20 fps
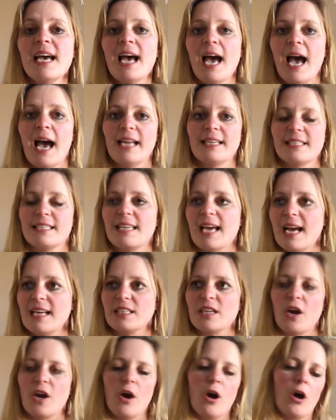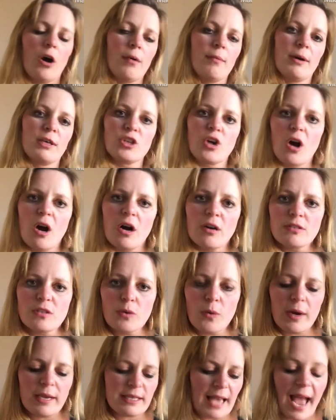and start to go, oh, my child's
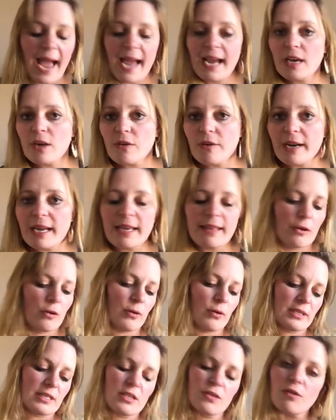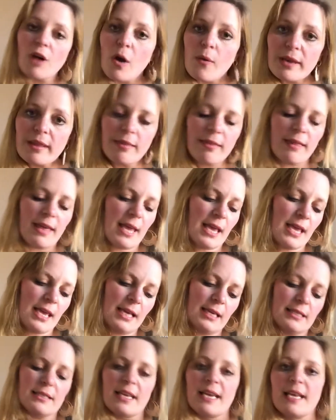always angry and they're always throwing
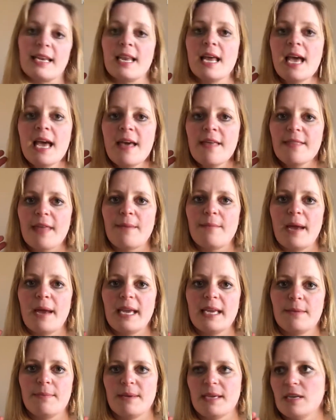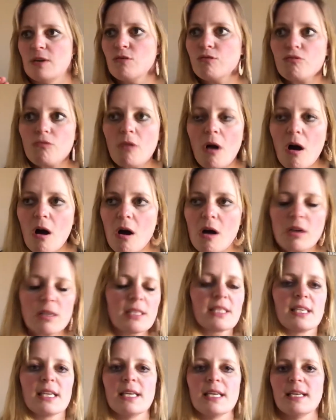things and they make me
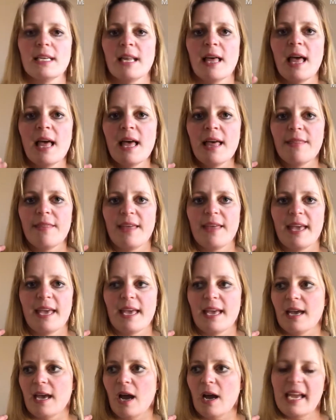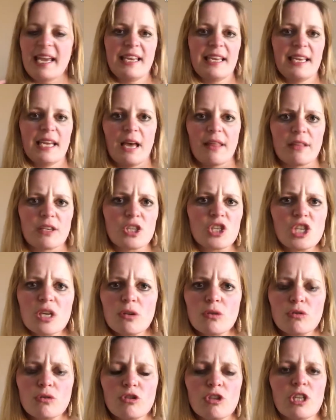cross and they're hitting other
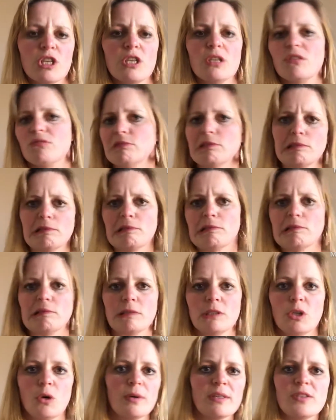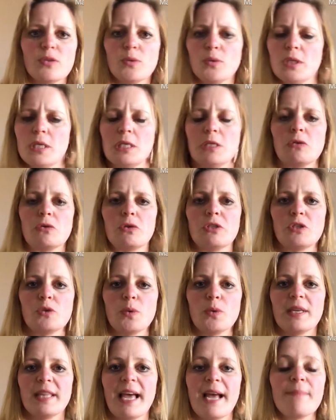children, or you're always doing this, you're always
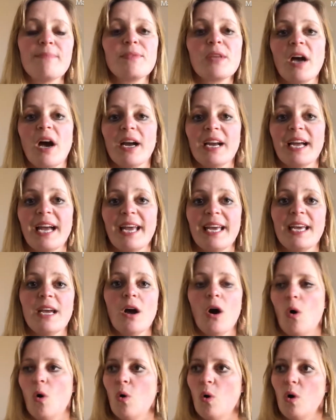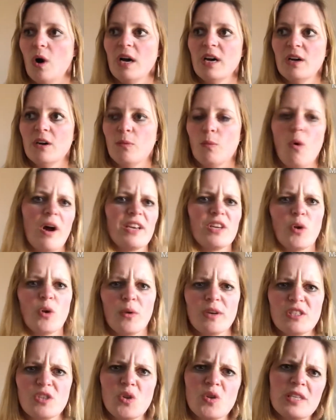doing that, okay, or why do you
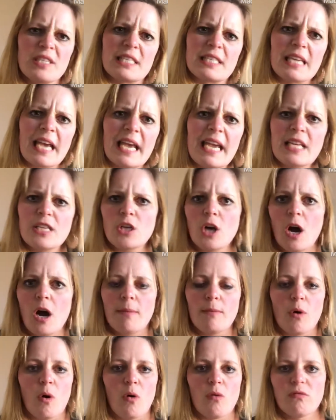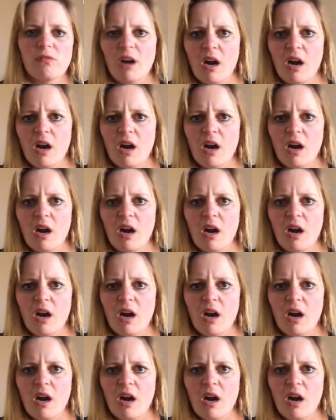always do this at tea time, or